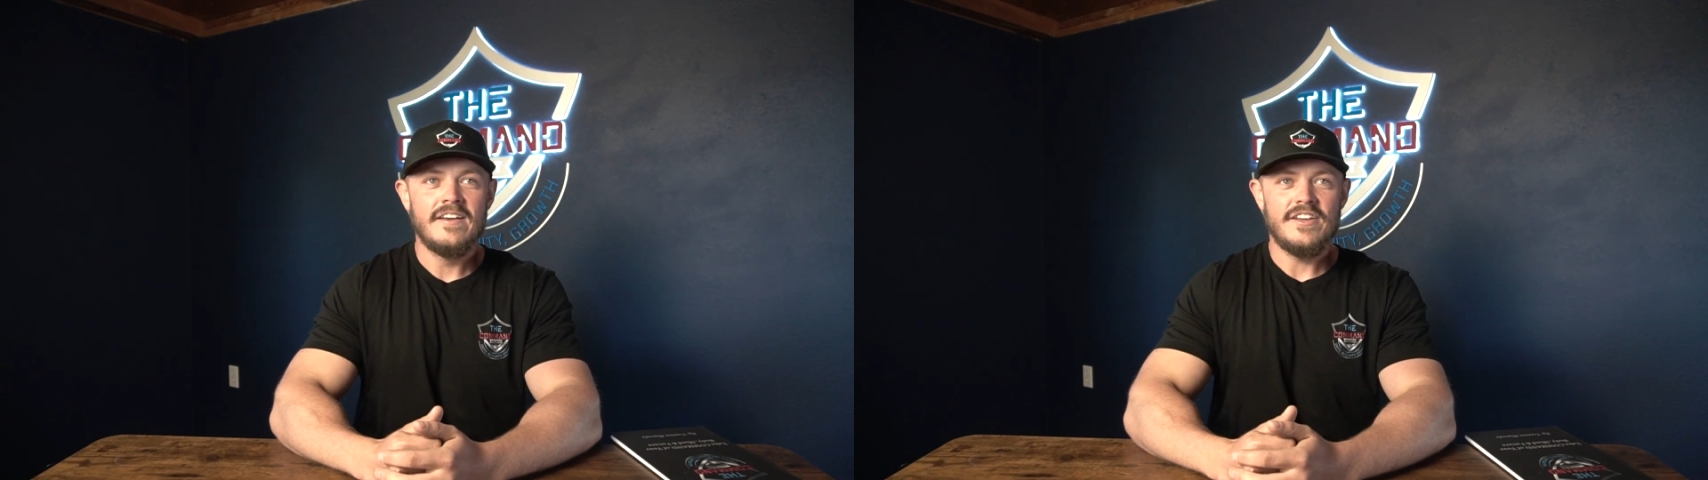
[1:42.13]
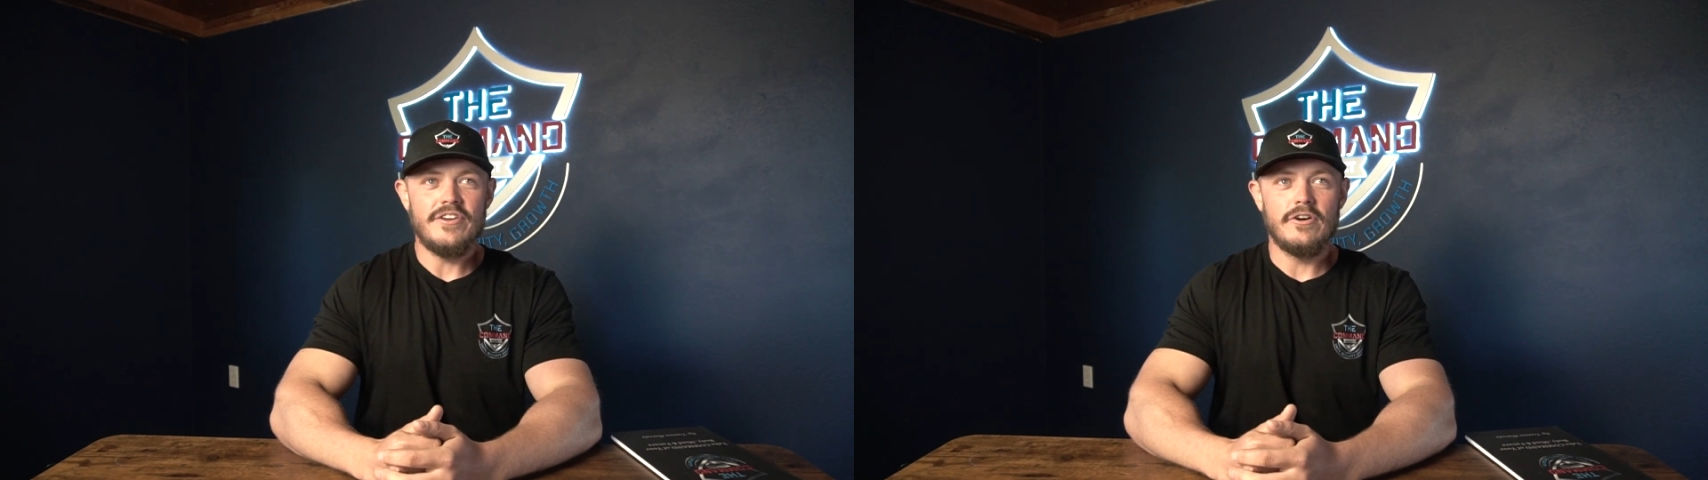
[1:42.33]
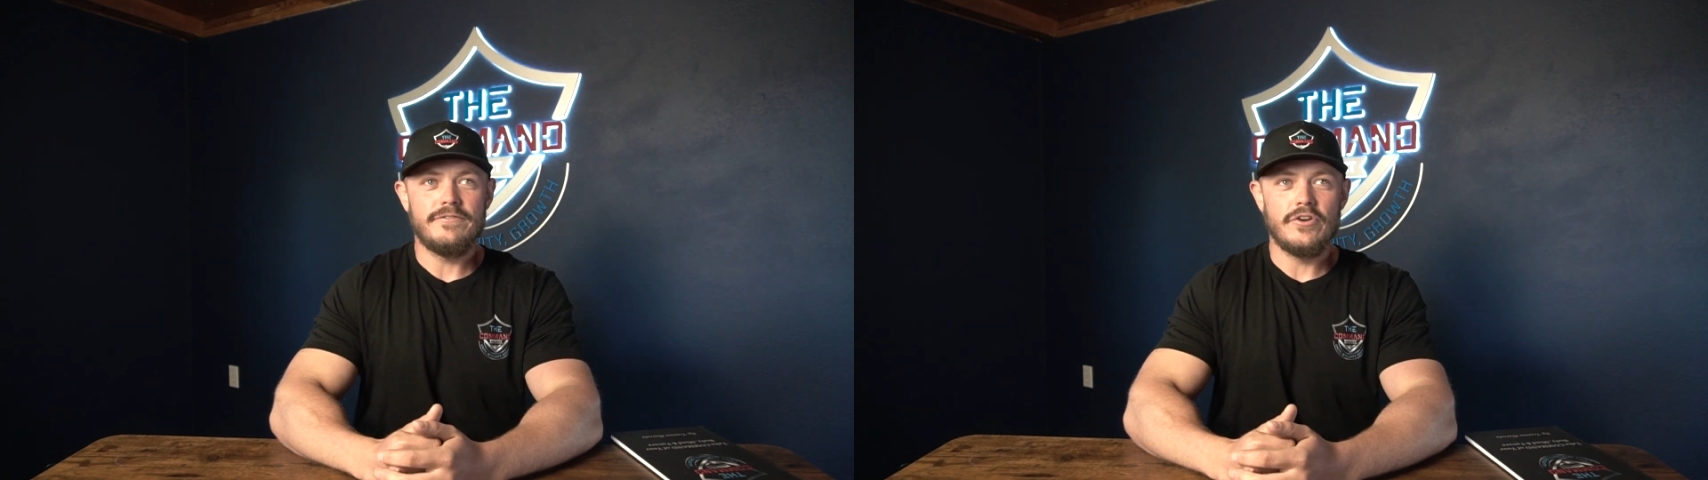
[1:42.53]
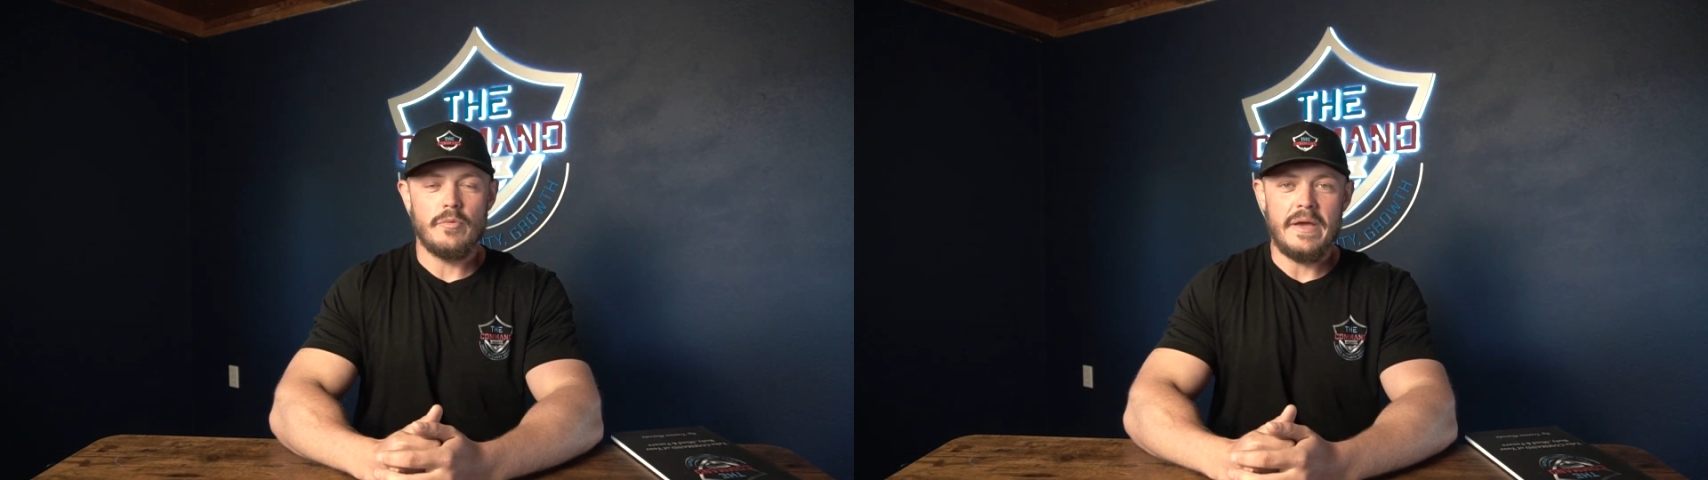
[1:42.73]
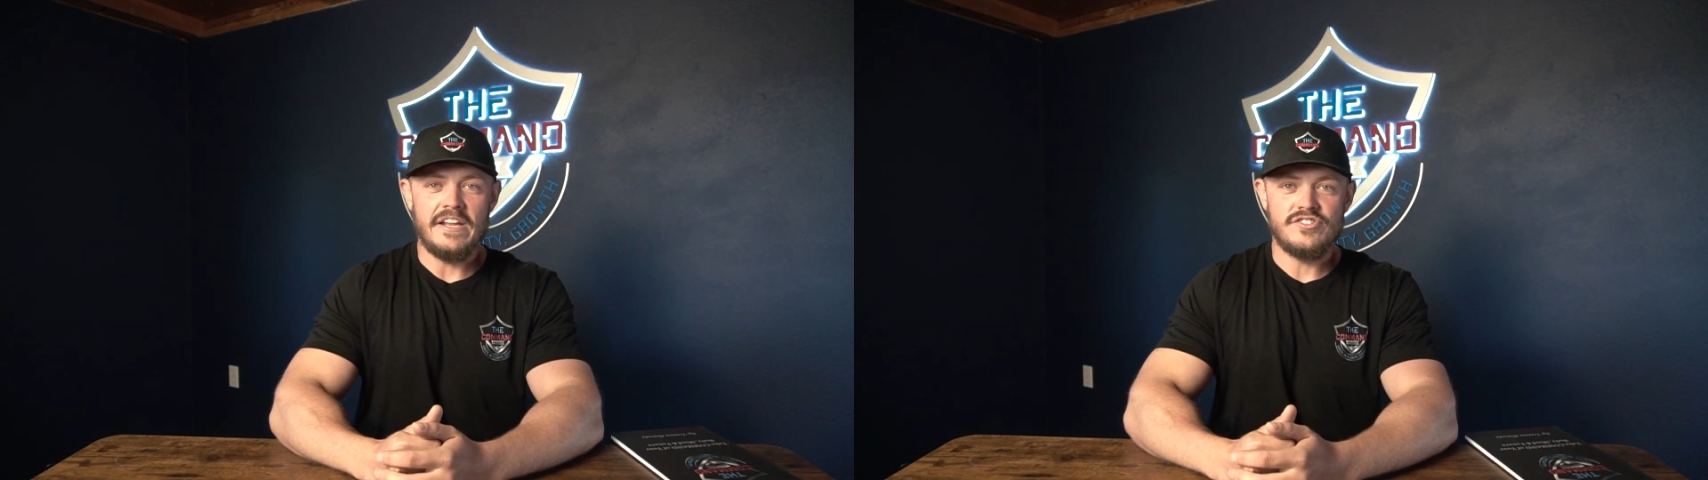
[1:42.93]
if you're
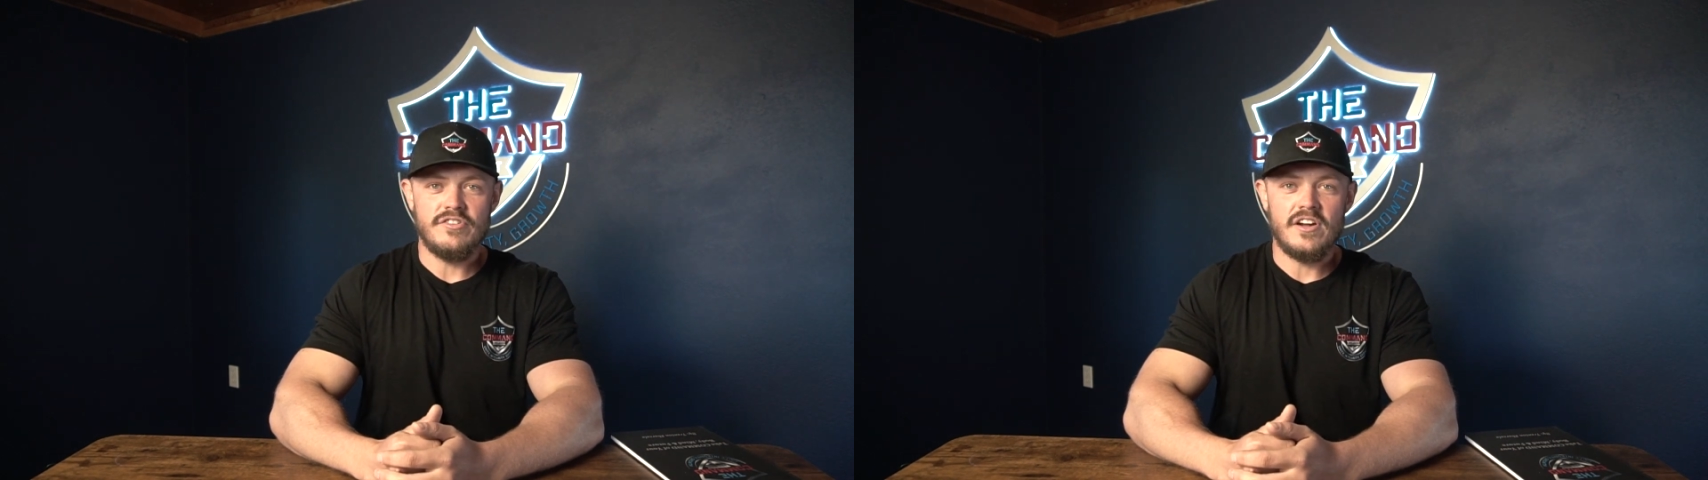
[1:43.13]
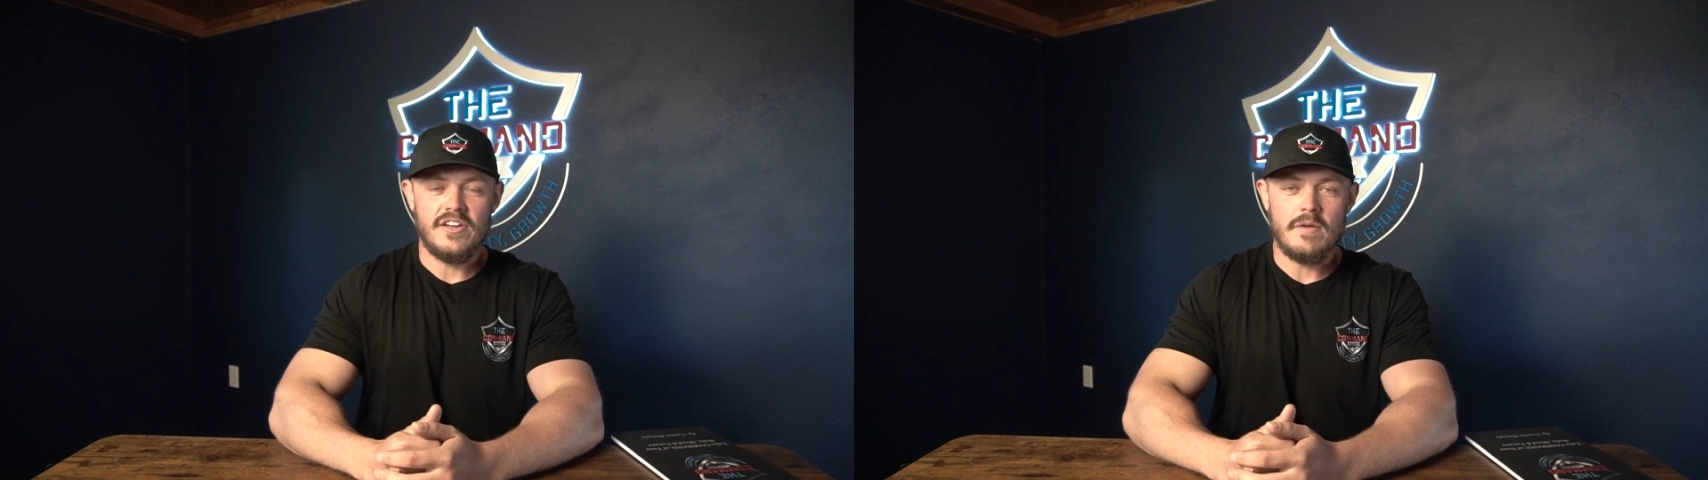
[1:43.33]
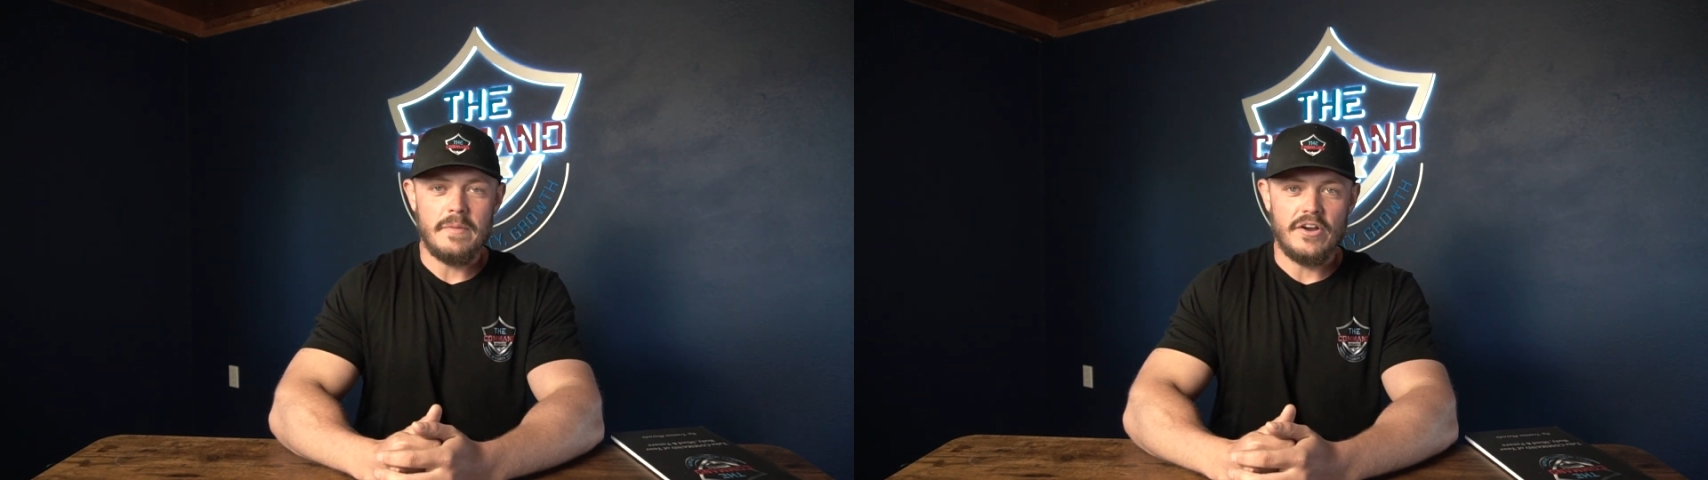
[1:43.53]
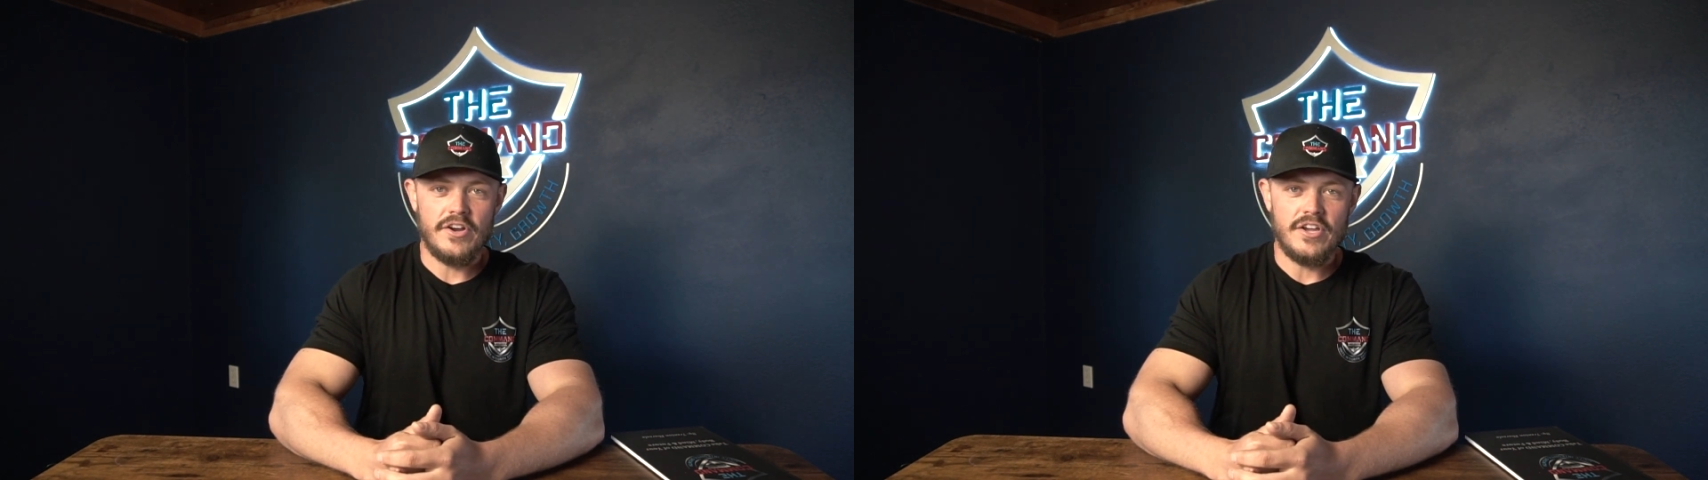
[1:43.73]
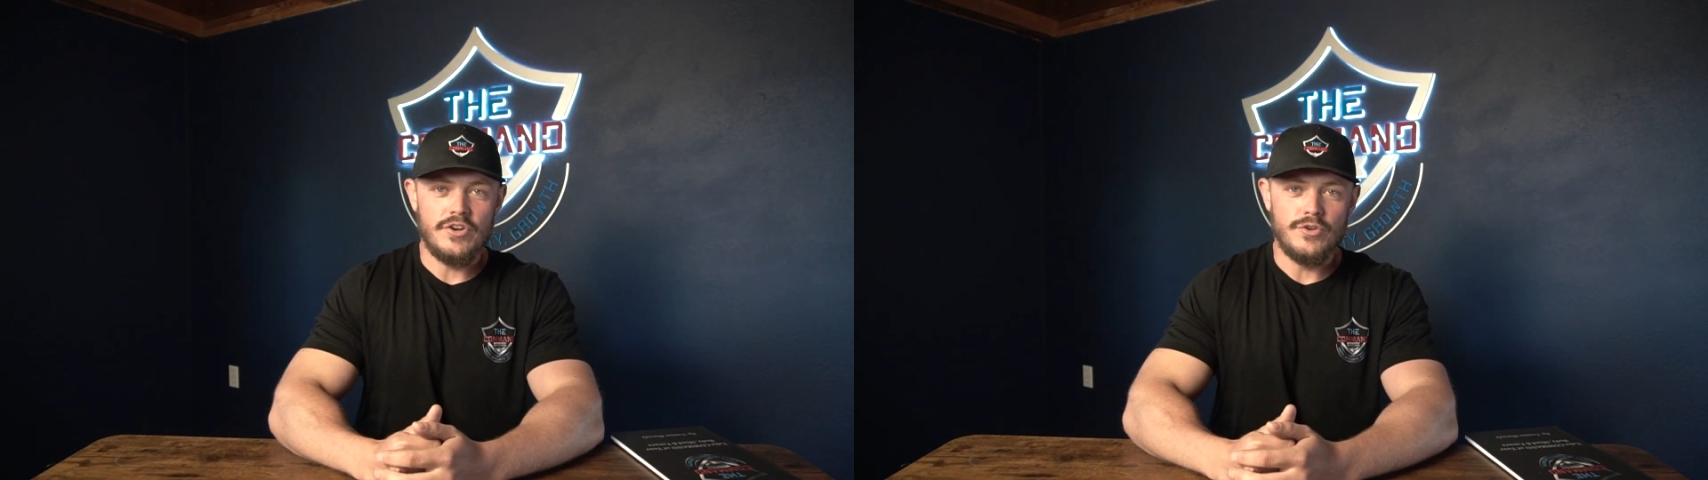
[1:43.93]
a patriotic
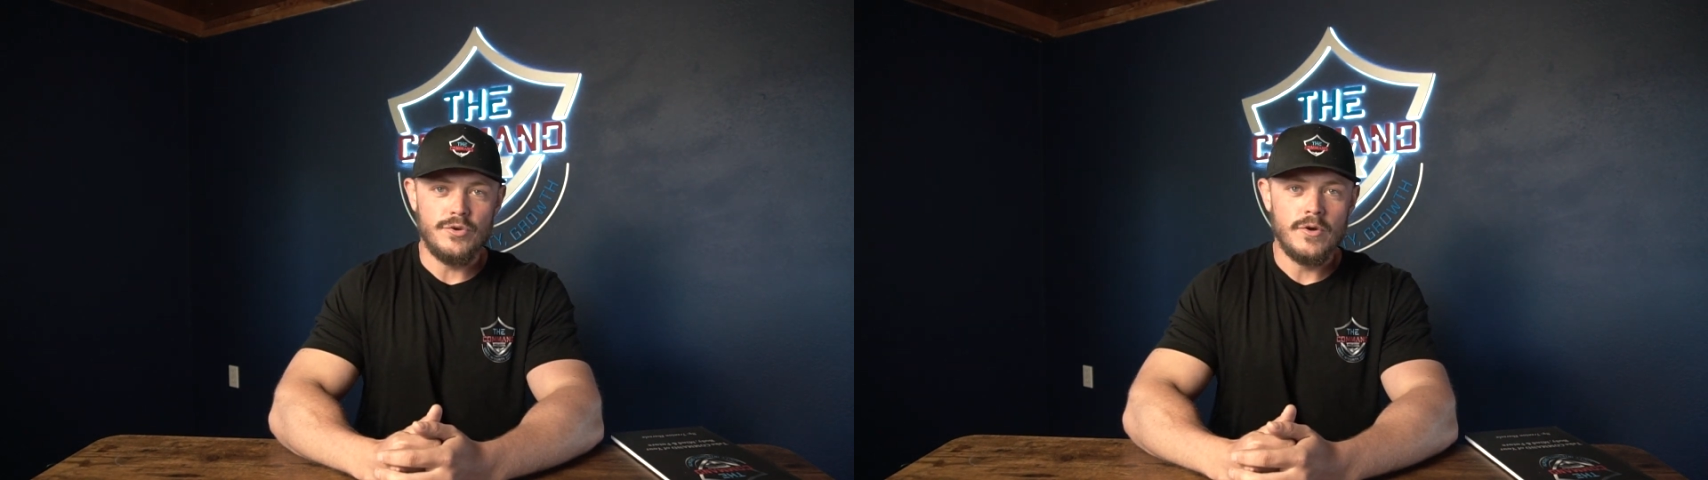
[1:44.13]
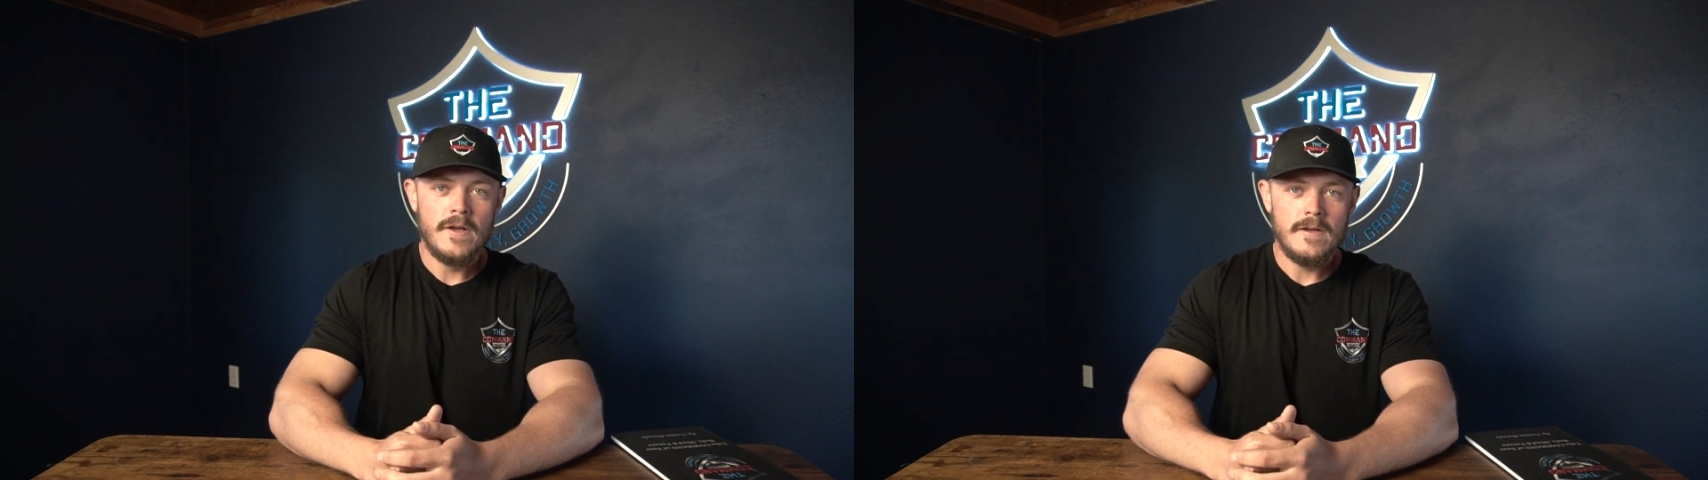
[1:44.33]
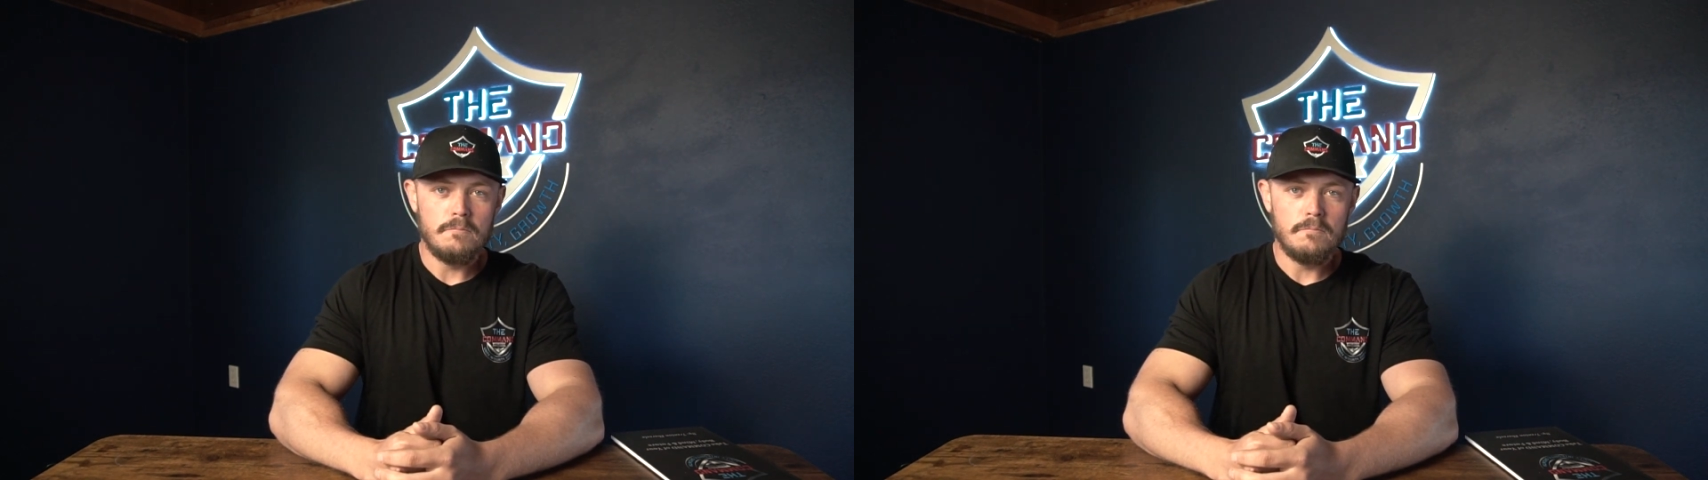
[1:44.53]
American who